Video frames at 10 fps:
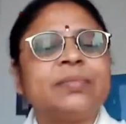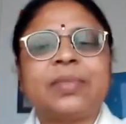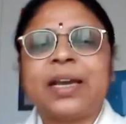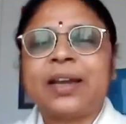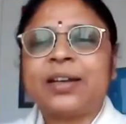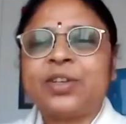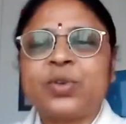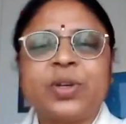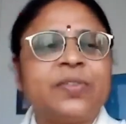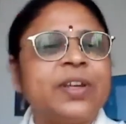I can't
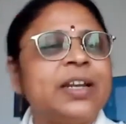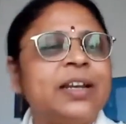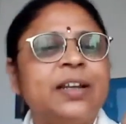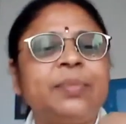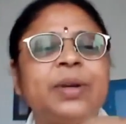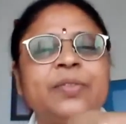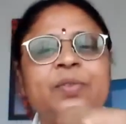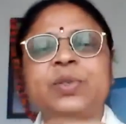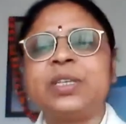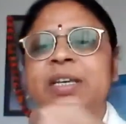show it very clearly, but if you
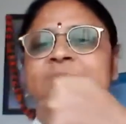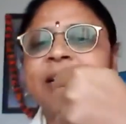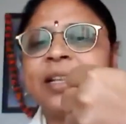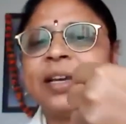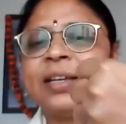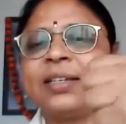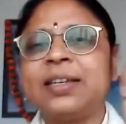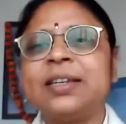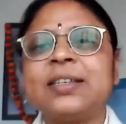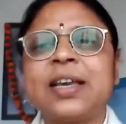see it like that, it,
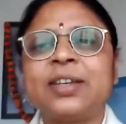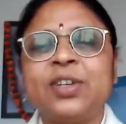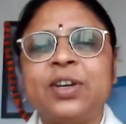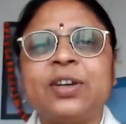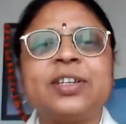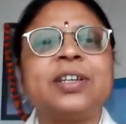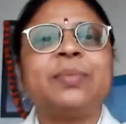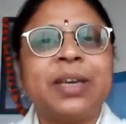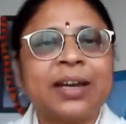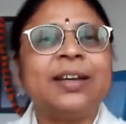it has actually got a shape.
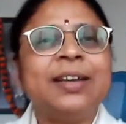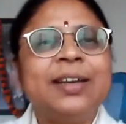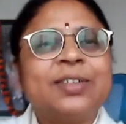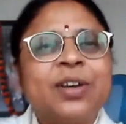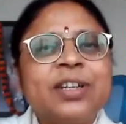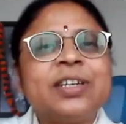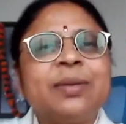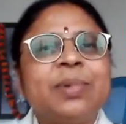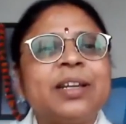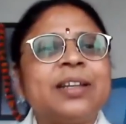Yeah, it's got a
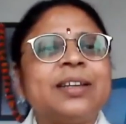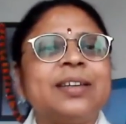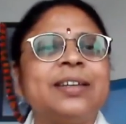shape like that.